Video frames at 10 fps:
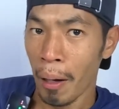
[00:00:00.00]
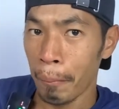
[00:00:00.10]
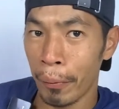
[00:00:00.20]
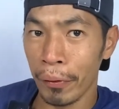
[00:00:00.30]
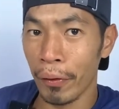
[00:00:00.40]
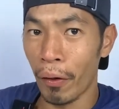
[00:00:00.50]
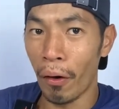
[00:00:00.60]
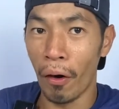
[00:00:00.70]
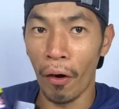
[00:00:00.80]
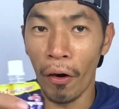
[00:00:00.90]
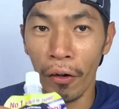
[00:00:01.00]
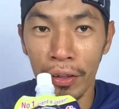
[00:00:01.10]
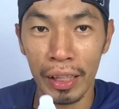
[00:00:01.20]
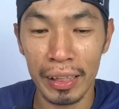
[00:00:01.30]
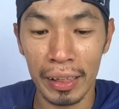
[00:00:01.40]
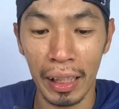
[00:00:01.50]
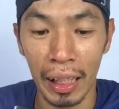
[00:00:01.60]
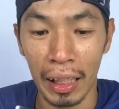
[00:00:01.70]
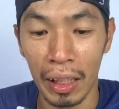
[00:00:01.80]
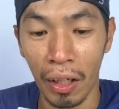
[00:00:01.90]
put all this
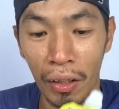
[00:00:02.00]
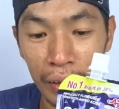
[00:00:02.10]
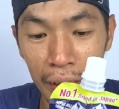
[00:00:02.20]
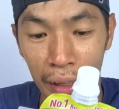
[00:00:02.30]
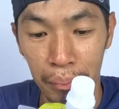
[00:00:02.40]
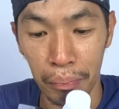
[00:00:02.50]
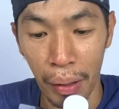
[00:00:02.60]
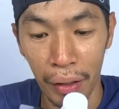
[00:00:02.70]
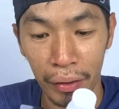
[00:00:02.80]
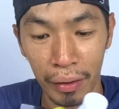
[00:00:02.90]
along the belt,